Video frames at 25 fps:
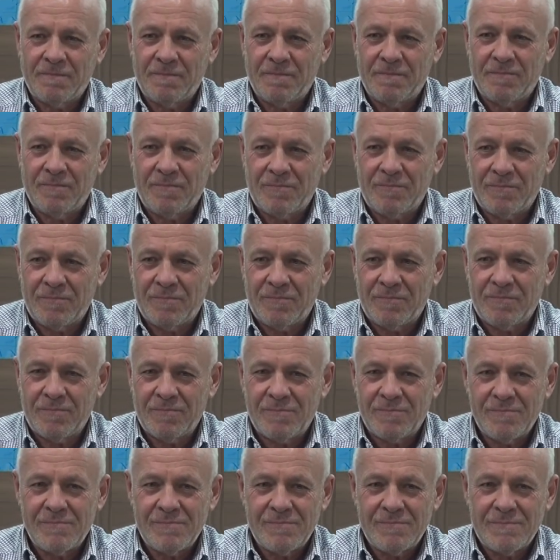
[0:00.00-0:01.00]

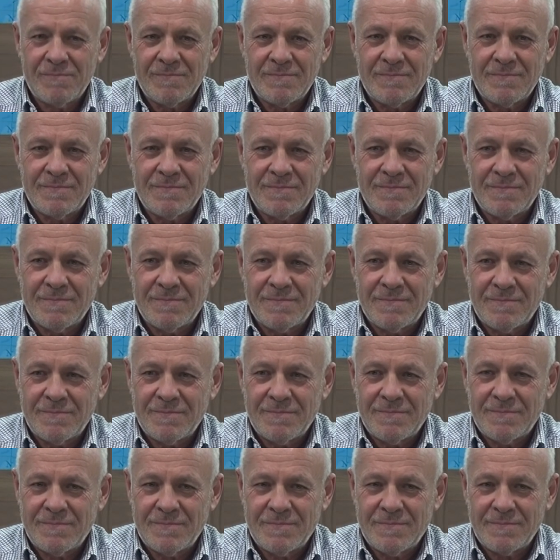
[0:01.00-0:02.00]

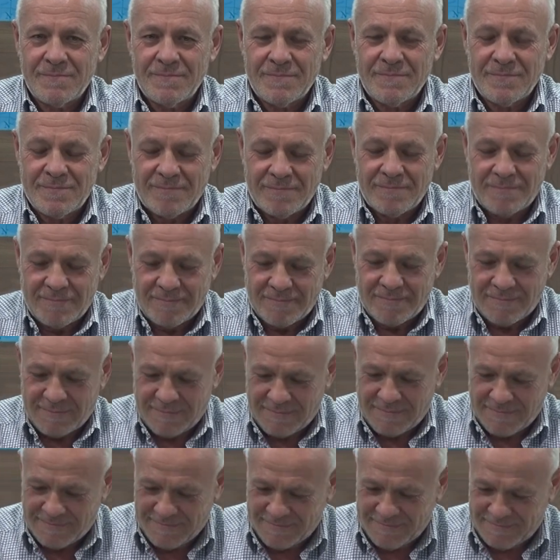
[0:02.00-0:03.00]

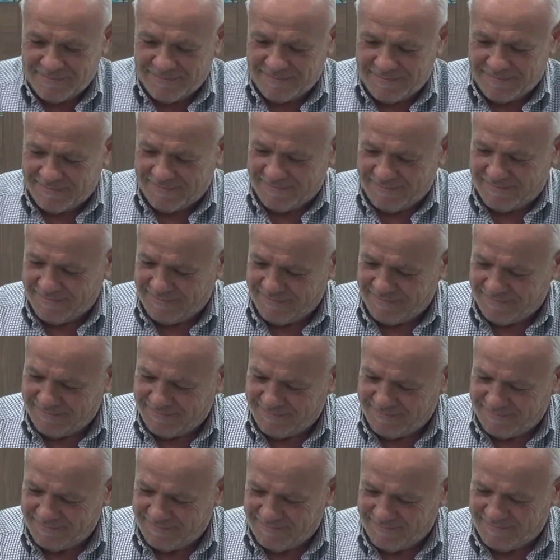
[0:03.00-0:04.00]

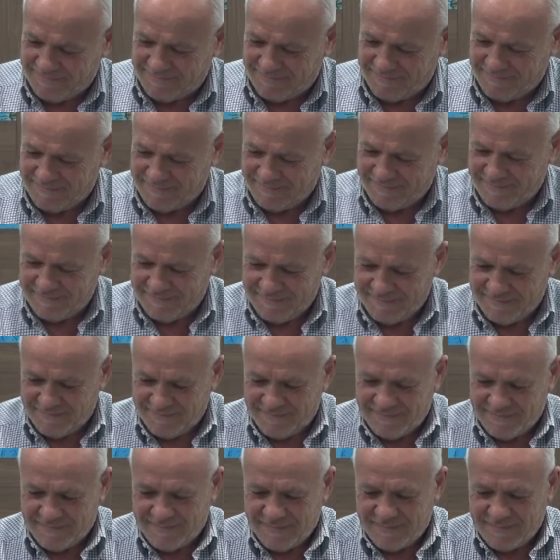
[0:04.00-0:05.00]

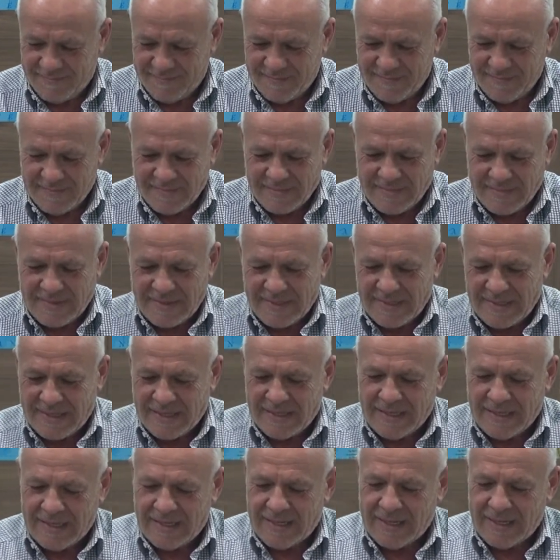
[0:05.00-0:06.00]

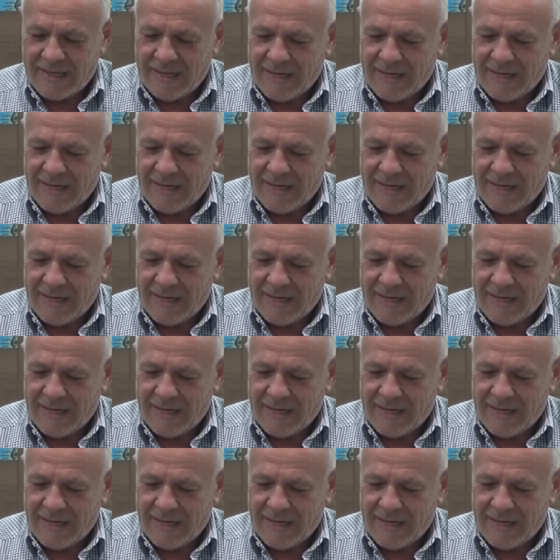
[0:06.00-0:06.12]
(no one is talking)